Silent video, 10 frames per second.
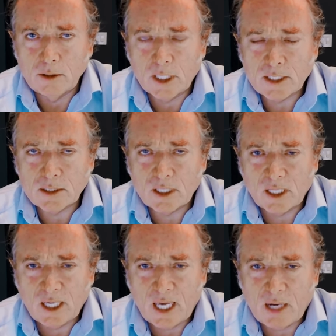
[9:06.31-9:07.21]
doesn't
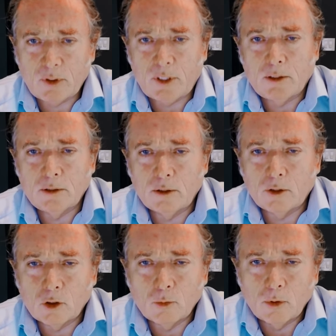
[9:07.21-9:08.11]
carry the
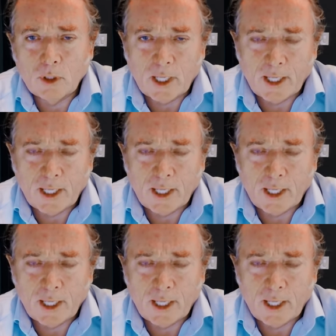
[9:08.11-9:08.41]
global